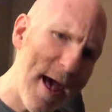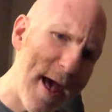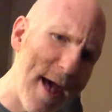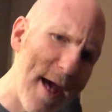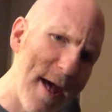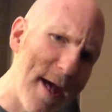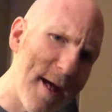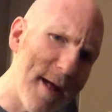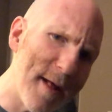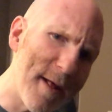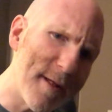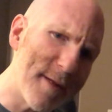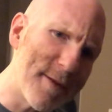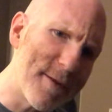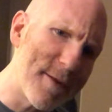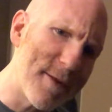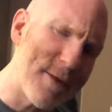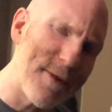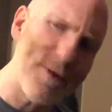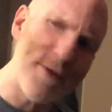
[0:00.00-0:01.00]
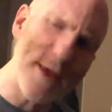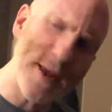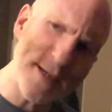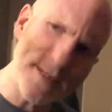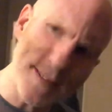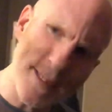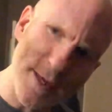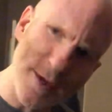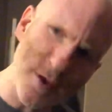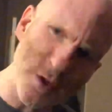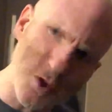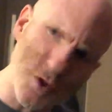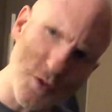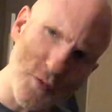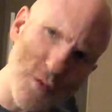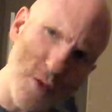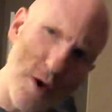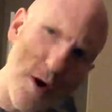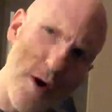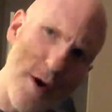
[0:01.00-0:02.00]
And the things that are
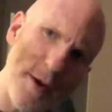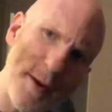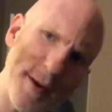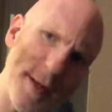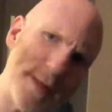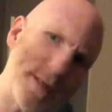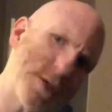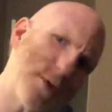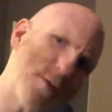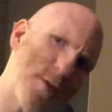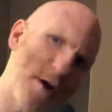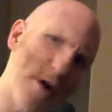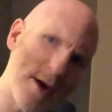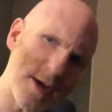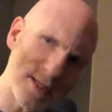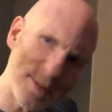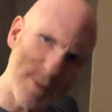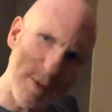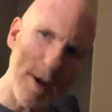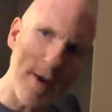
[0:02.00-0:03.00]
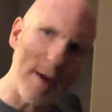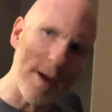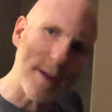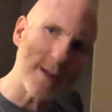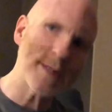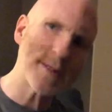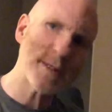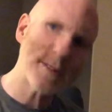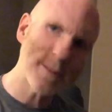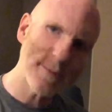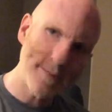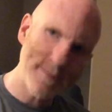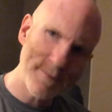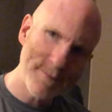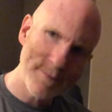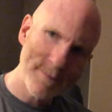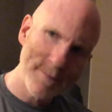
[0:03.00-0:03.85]
drawn into our experience